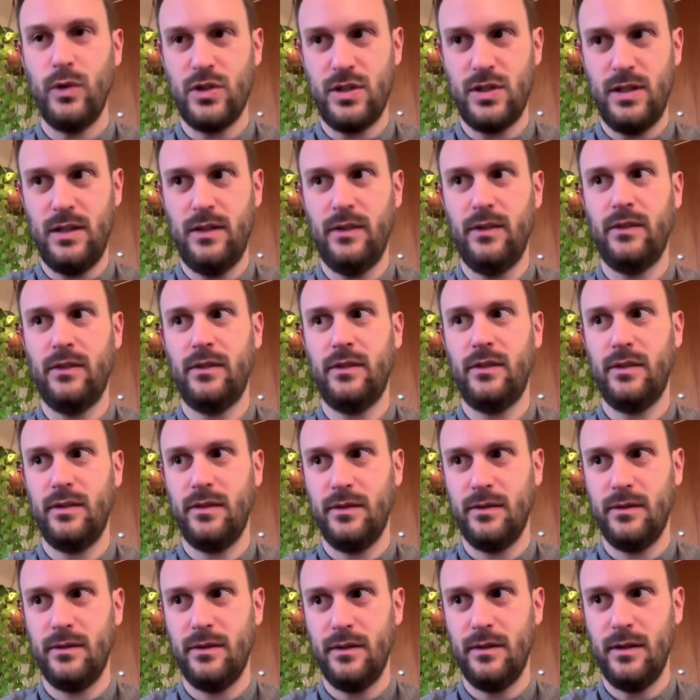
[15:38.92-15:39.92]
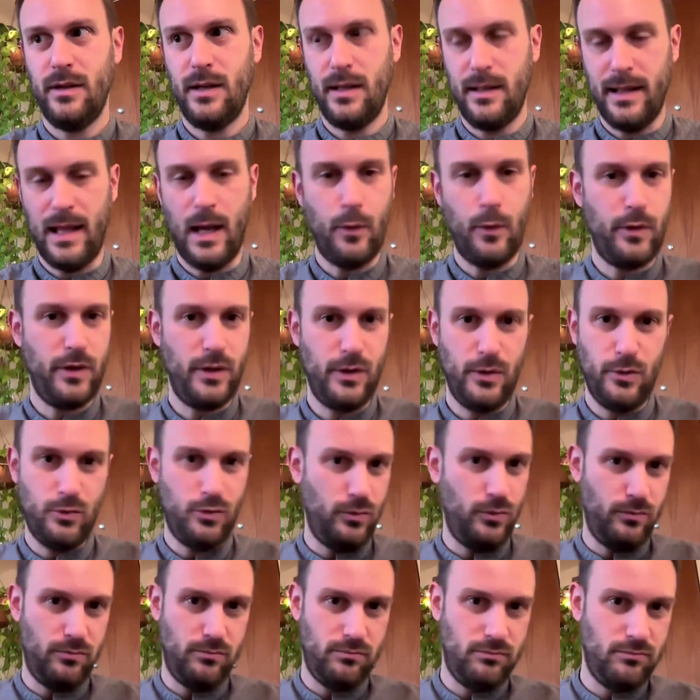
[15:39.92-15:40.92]
which is allowing you
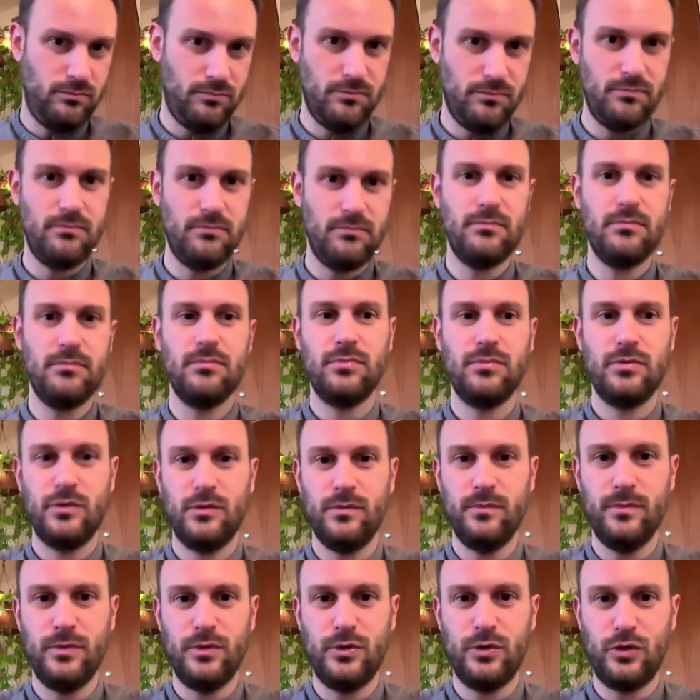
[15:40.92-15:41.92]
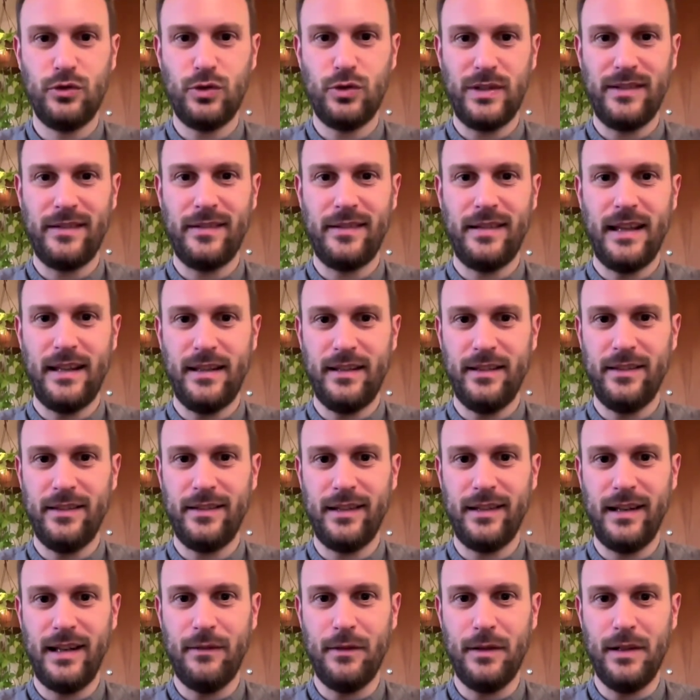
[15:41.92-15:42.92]
to transcend
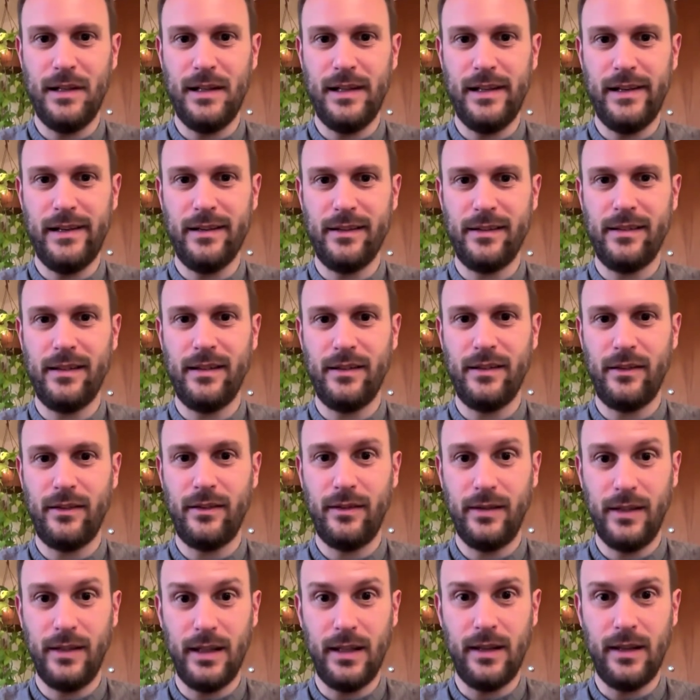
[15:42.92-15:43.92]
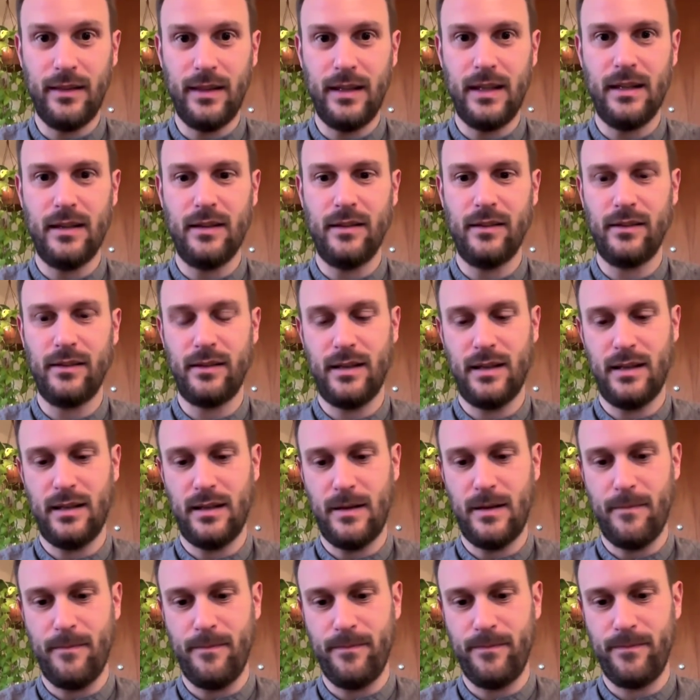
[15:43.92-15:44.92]
this level and in a sense see things
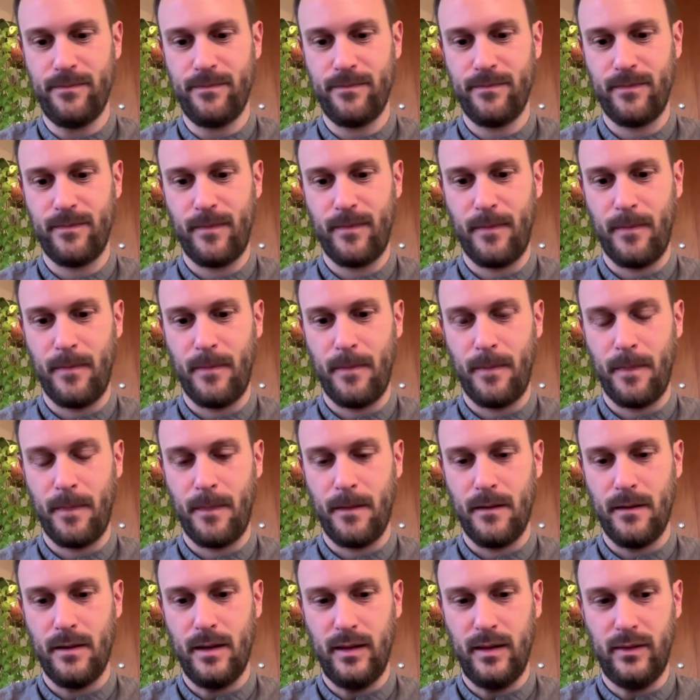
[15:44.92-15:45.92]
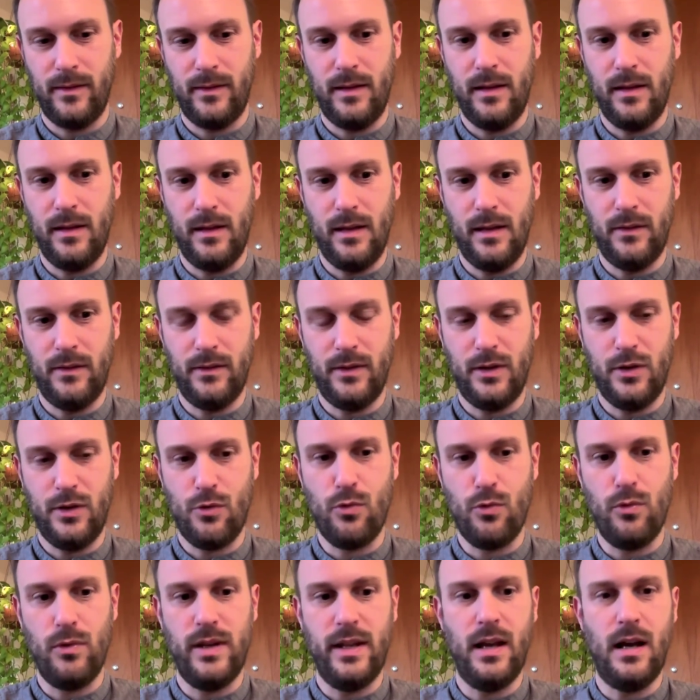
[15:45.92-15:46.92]
as they
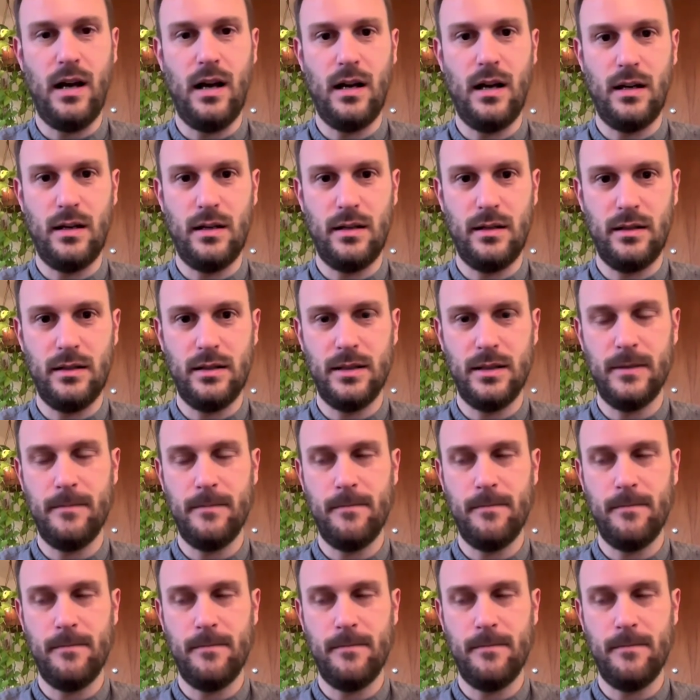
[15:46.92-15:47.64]
truly are.